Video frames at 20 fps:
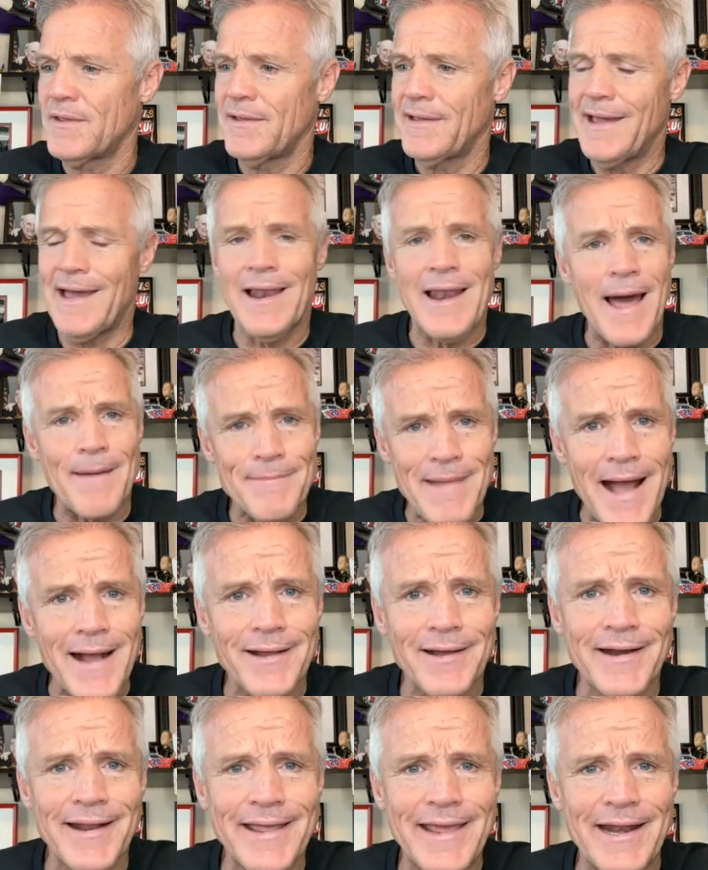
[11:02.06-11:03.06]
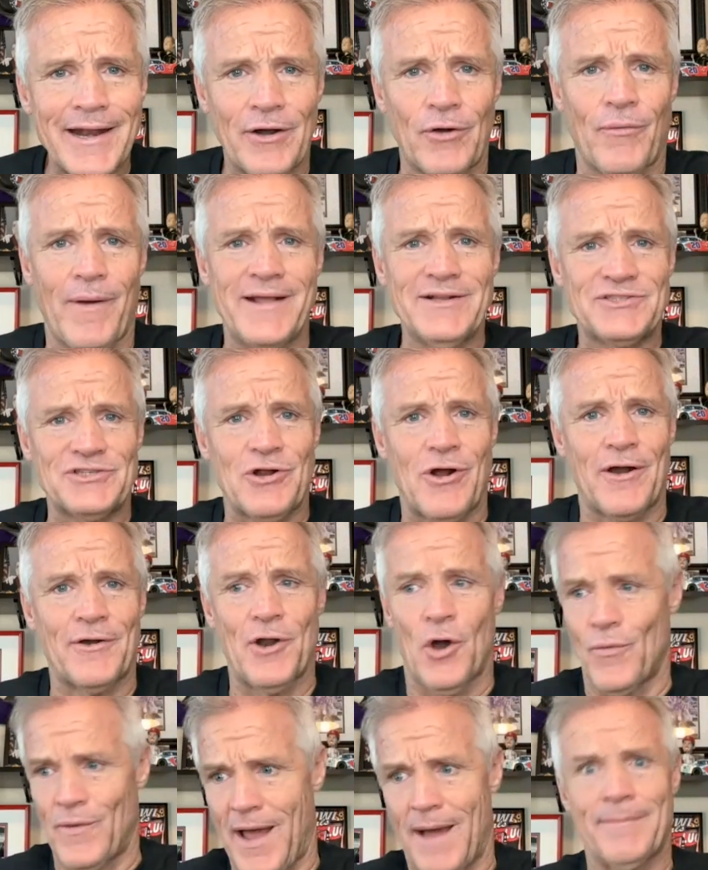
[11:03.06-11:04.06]
Hell, I'm not going to get in a race car
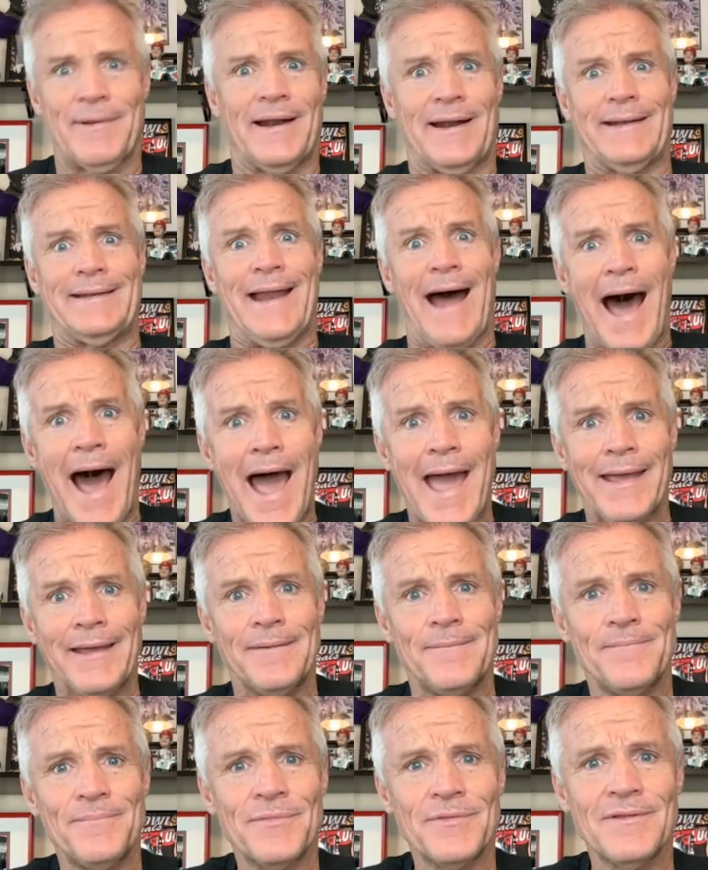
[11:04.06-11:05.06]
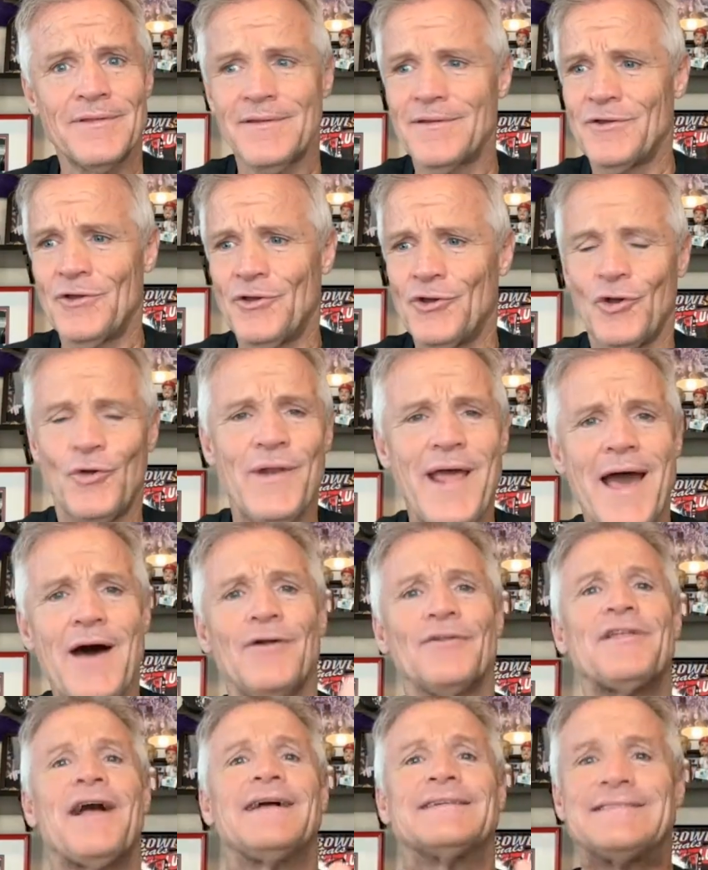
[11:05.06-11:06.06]
knowing I'm going to die. Who the
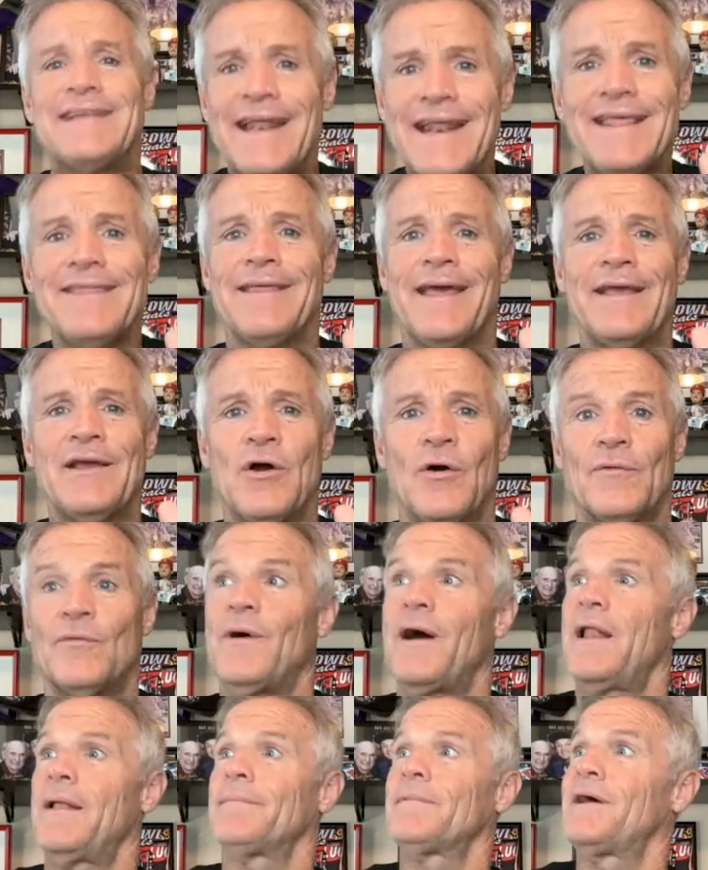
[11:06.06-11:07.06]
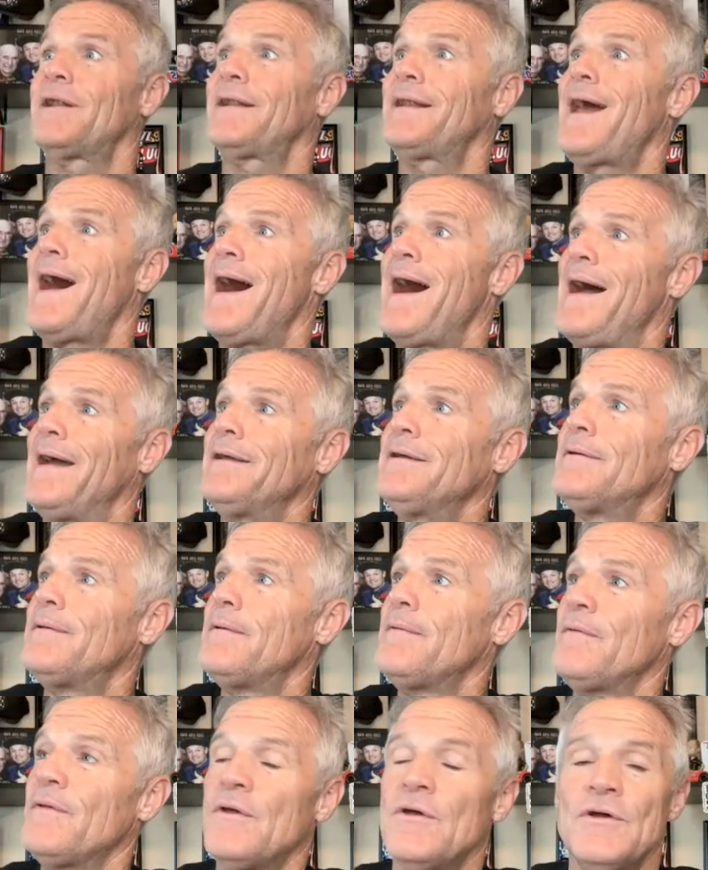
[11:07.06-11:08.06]
hell does anything going, well, I'm going to die.
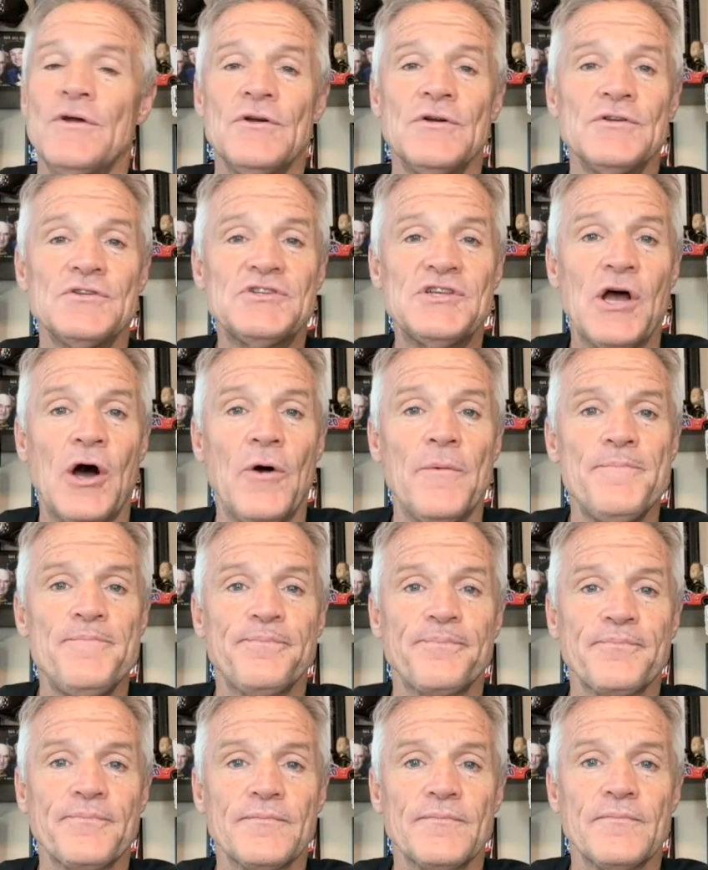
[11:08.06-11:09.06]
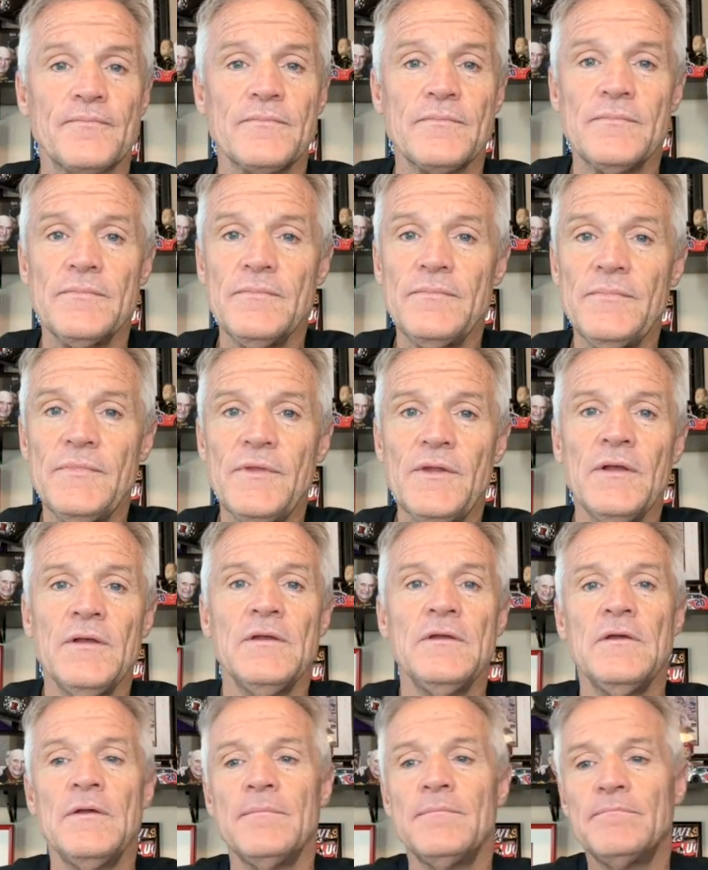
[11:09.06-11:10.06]
So
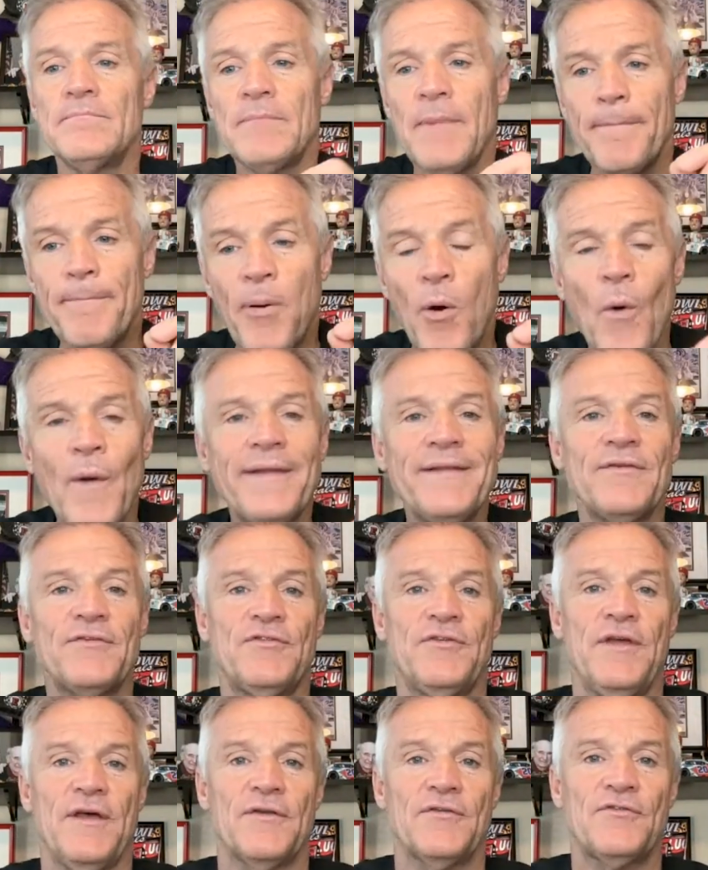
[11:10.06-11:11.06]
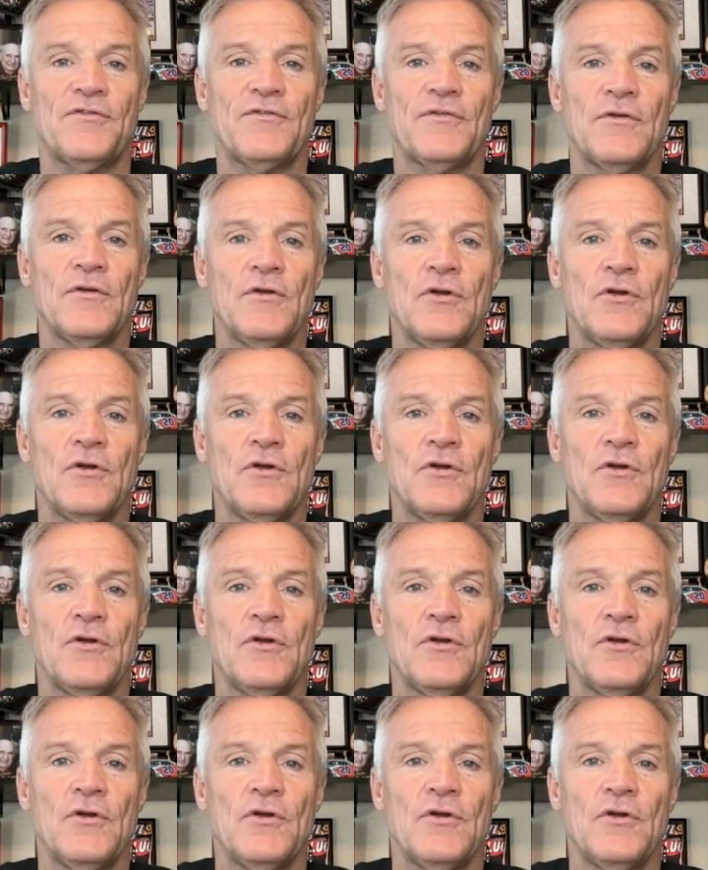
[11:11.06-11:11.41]
my point is this.